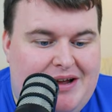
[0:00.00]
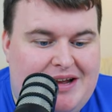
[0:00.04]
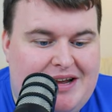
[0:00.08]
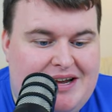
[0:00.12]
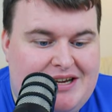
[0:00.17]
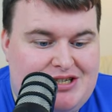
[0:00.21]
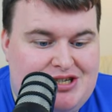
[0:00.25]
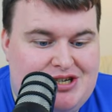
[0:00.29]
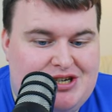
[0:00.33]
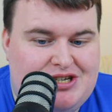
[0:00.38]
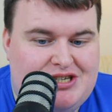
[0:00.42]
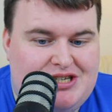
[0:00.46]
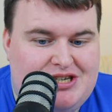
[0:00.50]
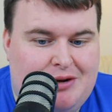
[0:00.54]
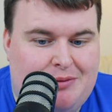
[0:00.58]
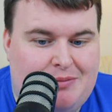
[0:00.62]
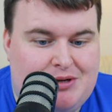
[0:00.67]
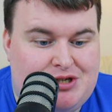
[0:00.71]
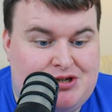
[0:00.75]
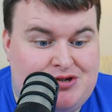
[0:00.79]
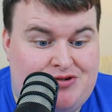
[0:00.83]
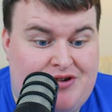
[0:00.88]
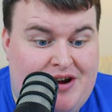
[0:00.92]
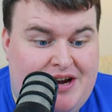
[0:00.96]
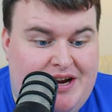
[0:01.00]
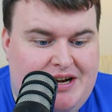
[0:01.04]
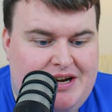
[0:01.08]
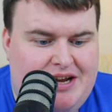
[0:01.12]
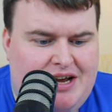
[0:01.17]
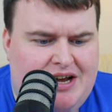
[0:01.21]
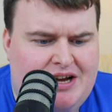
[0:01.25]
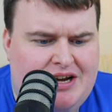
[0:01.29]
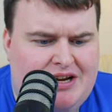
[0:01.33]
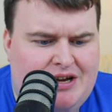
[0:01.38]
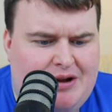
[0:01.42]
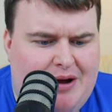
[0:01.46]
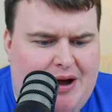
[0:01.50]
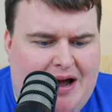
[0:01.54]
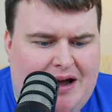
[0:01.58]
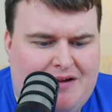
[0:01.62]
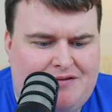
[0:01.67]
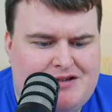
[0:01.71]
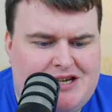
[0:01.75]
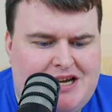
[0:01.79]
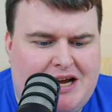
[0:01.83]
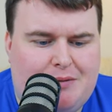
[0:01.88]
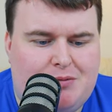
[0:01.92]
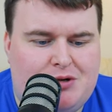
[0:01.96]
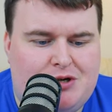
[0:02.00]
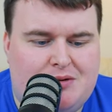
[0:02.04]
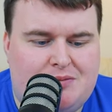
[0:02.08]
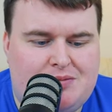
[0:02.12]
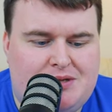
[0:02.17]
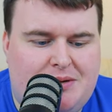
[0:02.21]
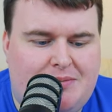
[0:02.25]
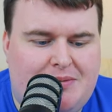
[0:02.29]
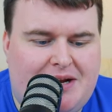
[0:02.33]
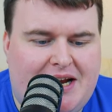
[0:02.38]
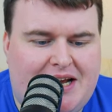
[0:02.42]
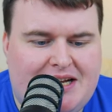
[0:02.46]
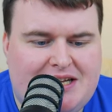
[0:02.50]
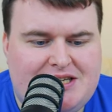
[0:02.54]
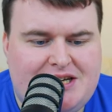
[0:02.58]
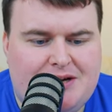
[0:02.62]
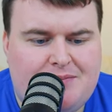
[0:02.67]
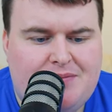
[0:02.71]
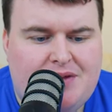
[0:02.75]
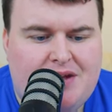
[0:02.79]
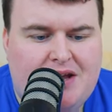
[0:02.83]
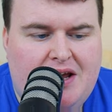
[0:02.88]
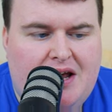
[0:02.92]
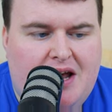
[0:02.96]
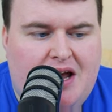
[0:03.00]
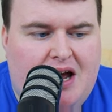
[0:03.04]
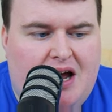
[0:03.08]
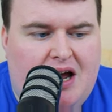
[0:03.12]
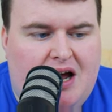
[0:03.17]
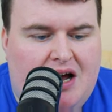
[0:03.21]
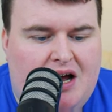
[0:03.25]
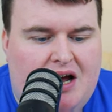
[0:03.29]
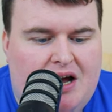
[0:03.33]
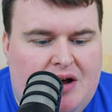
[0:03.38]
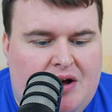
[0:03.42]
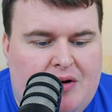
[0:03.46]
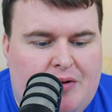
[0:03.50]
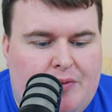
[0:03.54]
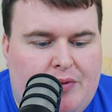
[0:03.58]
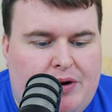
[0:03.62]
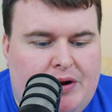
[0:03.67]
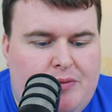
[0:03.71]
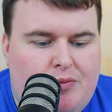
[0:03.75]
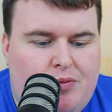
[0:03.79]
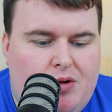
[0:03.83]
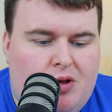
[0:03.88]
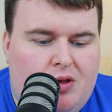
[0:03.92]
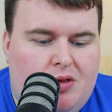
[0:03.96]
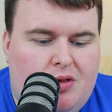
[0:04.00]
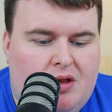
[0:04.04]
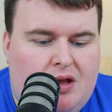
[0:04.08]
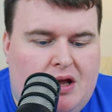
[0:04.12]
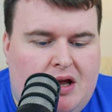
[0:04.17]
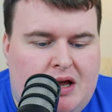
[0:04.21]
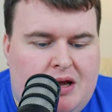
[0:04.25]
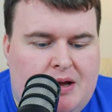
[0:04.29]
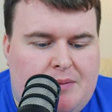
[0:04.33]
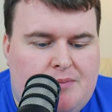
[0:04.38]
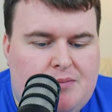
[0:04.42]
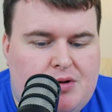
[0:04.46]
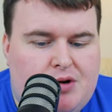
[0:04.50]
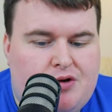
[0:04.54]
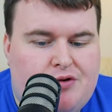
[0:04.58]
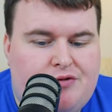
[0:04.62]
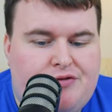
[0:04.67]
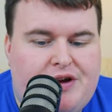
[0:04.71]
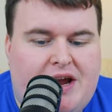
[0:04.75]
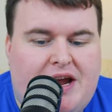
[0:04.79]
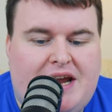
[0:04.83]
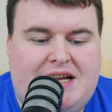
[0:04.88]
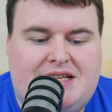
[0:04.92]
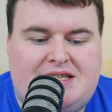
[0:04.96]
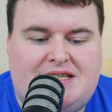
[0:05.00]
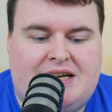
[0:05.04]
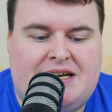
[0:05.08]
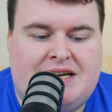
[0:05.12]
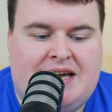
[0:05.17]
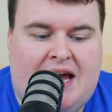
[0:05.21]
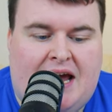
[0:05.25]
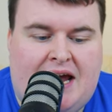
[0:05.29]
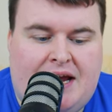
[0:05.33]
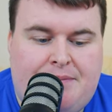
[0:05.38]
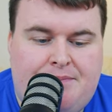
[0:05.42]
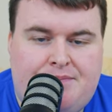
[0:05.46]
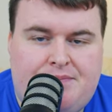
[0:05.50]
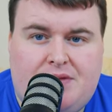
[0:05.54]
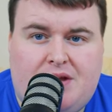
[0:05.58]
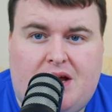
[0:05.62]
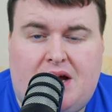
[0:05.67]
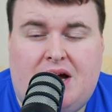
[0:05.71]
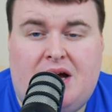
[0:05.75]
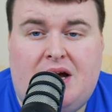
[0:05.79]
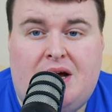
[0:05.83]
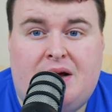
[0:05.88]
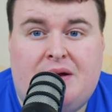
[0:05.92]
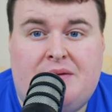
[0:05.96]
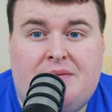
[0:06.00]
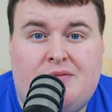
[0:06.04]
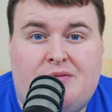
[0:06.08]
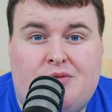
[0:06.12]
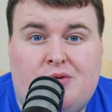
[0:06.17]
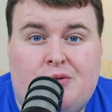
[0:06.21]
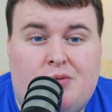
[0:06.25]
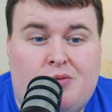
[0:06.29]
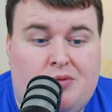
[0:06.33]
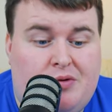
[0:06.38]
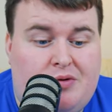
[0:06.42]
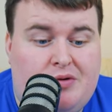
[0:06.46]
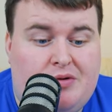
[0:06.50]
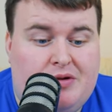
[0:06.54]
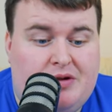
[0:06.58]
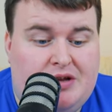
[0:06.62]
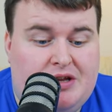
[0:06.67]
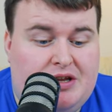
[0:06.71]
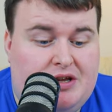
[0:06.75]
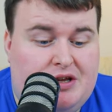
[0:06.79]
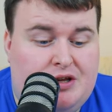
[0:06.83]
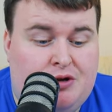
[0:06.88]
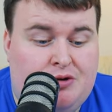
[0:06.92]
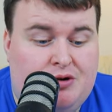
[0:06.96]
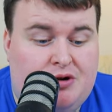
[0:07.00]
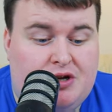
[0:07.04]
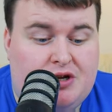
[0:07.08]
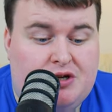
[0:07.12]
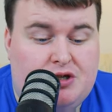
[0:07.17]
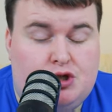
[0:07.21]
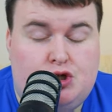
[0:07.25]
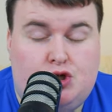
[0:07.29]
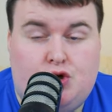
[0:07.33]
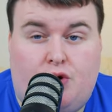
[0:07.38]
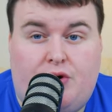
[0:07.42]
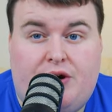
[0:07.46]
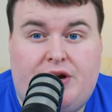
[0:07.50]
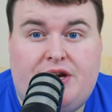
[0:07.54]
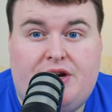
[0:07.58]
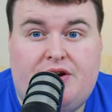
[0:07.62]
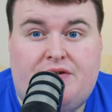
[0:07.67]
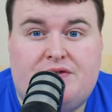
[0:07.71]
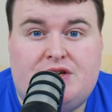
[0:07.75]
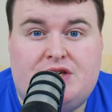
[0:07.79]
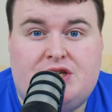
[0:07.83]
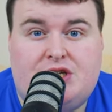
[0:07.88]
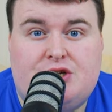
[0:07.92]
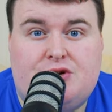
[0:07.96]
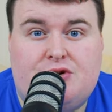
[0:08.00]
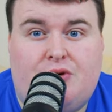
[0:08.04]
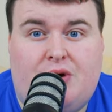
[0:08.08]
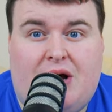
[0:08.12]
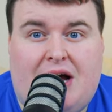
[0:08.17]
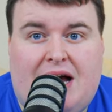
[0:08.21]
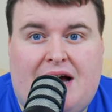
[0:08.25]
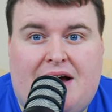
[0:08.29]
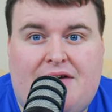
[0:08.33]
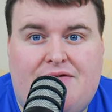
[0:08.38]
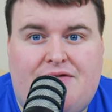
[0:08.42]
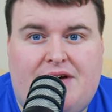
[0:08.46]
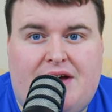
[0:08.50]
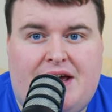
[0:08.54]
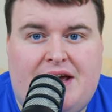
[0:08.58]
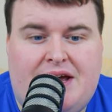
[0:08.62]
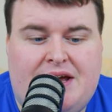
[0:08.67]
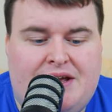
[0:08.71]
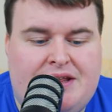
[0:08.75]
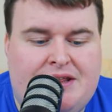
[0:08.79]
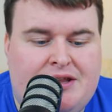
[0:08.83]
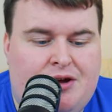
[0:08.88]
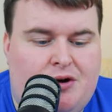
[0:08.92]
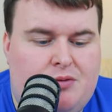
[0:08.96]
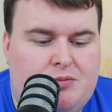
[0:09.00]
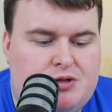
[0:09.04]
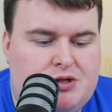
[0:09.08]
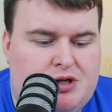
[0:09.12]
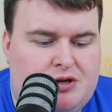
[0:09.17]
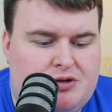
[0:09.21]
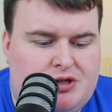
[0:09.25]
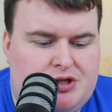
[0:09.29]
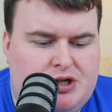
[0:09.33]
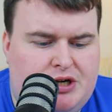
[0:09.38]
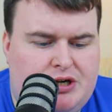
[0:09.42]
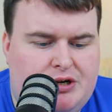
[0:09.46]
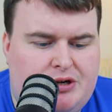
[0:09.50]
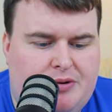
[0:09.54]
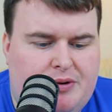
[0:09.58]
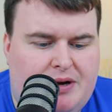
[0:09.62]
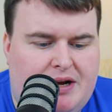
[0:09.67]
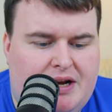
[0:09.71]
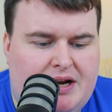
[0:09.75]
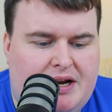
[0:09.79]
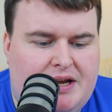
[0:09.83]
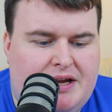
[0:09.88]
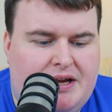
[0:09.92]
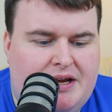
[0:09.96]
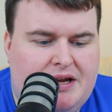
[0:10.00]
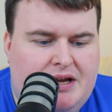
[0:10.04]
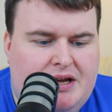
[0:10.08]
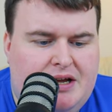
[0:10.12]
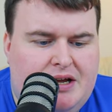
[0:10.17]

as you can see on my screen, you have Tabletop Simulator. We will create a game. You can join. Obviously, you'll have the option. I'll show you quickly.